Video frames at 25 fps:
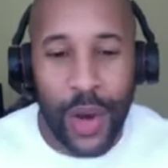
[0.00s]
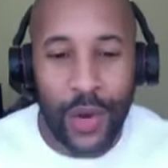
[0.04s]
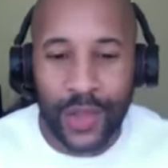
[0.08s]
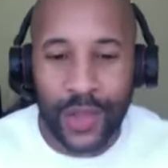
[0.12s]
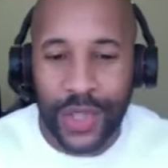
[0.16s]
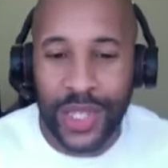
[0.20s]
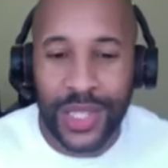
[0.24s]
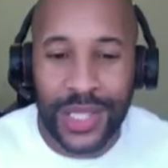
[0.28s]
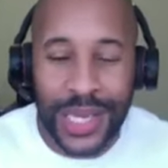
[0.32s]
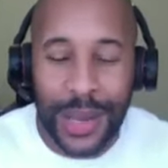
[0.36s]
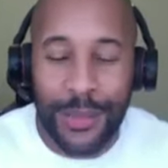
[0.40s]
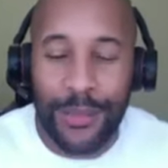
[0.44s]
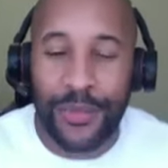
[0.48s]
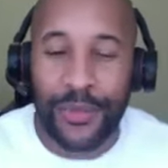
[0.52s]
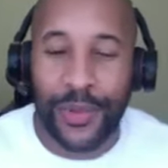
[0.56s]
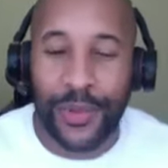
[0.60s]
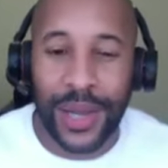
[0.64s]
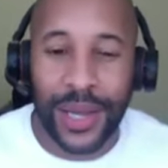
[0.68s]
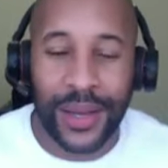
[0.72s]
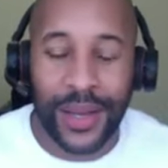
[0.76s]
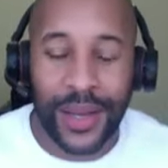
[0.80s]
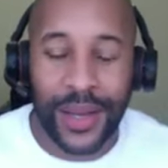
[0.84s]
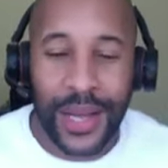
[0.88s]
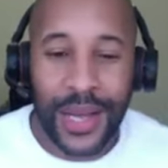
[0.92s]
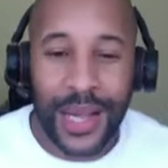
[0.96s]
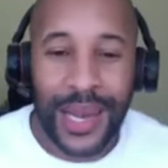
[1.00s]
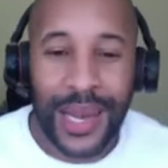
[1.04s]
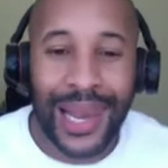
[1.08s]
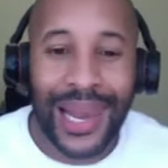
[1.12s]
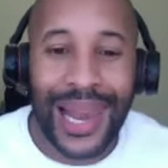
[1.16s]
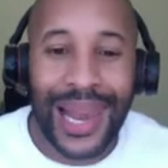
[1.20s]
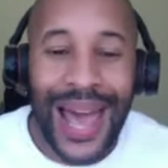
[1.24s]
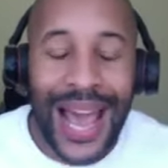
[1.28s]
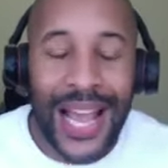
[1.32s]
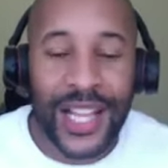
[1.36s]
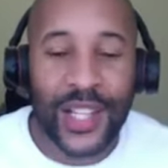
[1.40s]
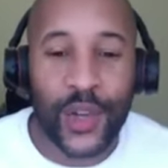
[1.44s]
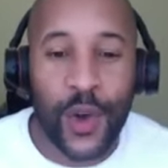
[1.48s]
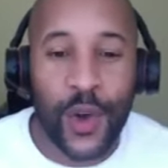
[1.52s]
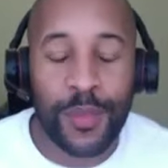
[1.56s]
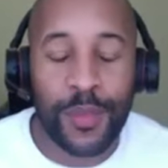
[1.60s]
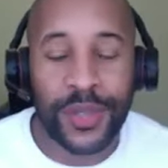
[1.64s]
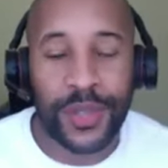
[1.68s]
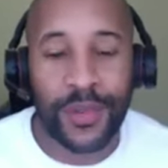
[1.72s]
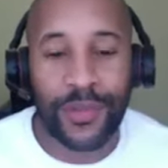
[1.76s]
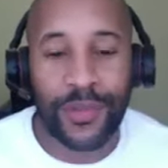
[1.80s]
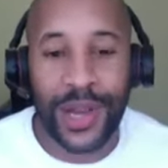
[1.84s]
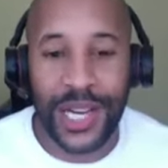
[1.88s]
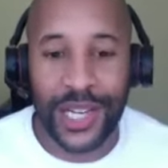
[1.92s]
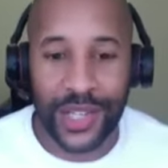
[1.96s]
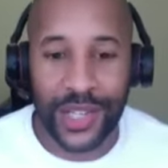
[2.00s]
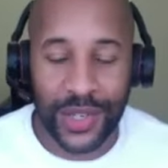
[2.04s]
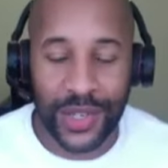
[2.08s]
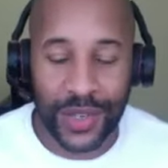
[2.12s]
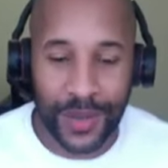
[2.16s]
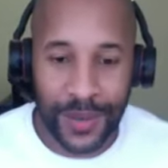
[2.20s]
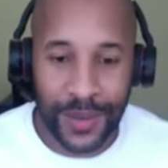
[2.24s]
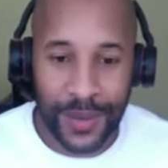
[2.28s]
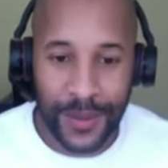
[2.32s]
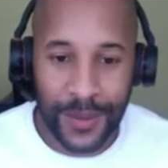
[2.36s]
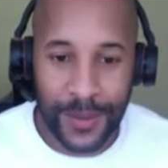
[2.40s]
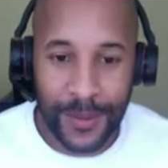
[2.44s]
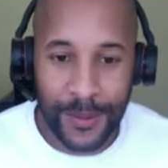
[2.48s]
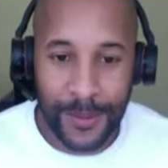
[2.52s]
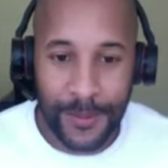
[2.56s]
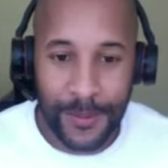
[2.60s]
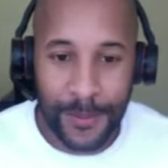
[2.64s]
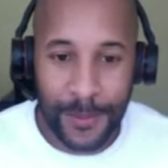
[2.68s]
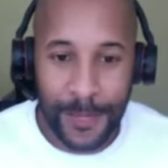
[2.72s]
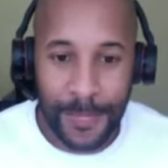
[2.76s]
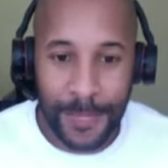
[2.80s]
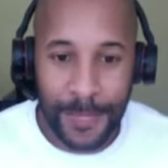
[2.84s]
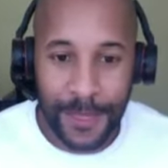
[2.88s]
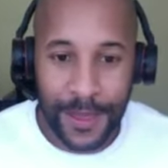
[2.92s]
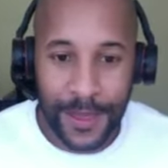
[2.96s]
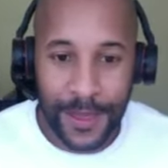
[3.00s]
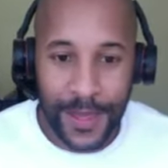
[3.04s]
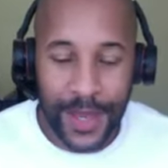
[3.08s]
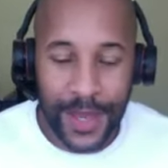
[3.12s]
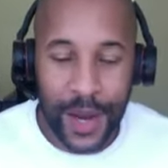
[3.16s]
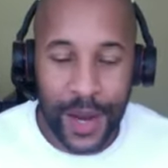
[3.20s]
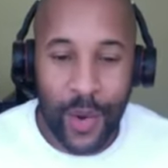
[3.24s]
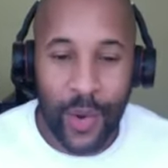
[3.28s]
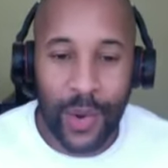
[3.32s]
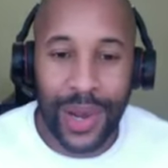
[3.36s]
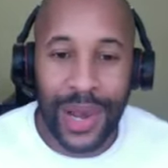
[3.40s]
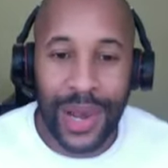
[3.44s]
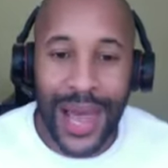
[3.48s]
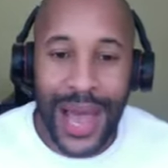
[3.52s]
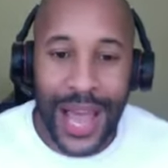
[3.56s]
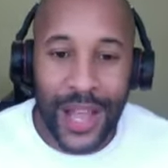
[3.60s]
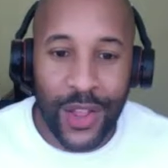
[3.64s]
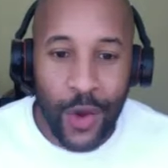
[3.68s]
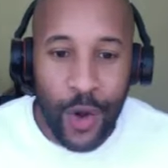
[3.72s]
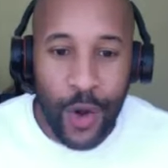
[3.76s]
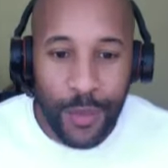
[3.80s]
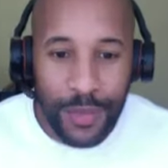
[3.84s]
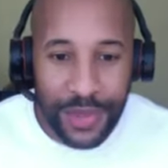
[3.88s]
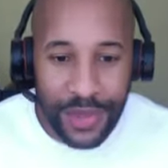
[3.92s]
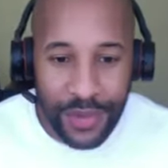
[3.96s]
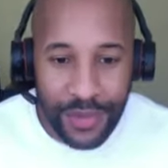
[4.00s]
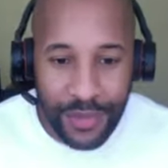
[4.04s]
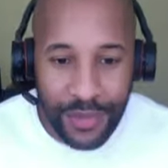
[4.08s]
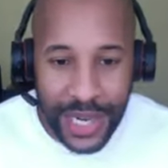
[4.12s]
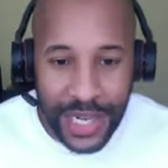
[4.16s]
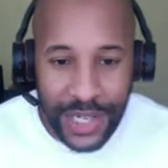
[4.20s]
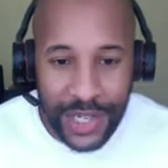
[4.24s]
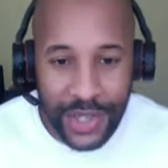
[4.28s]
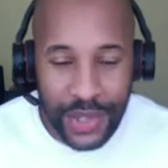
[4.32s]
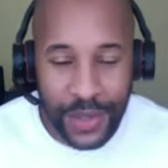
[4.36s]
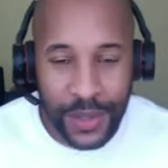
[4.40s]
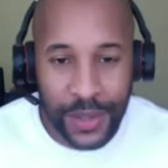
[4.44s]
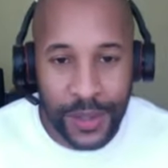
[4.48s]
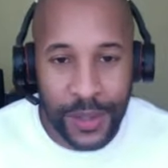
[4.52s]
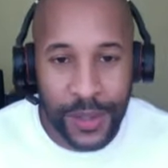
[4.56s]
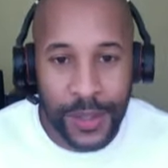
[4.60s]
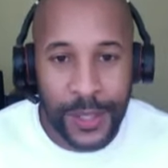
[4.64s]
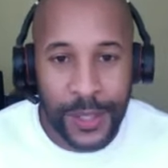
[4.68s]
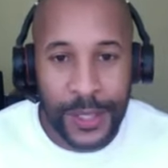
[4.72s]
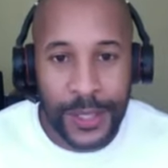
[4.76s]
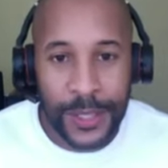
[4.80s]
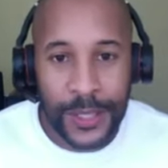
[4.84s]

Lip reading: Just something light observation. Light observation.